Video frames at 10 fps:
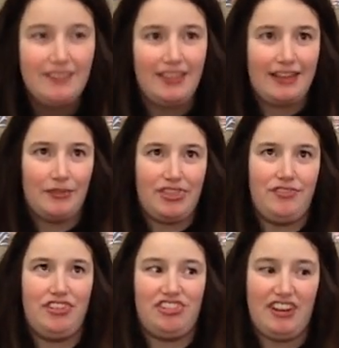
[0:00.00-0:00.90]
like, with the
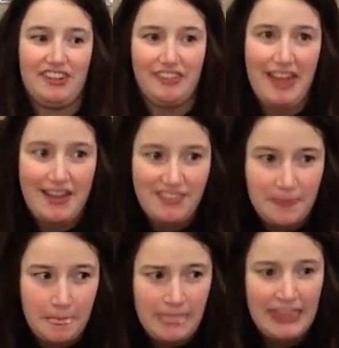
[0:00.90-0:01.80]
vision I do have,
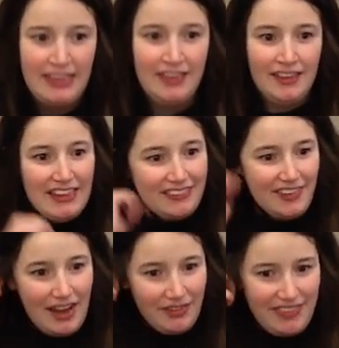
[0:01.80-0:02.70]
and so
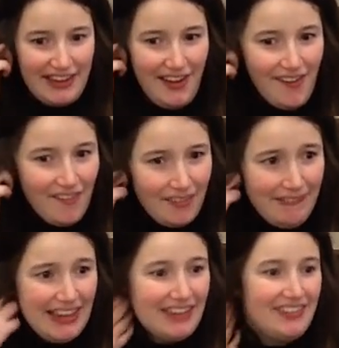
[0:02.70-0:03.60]
I was like, oh, what am
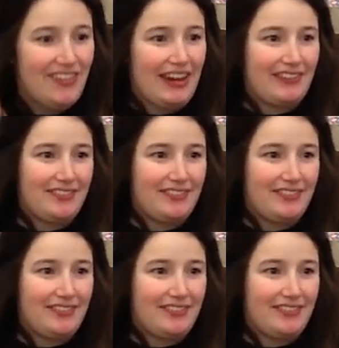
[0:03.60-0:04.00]
I gonna do, and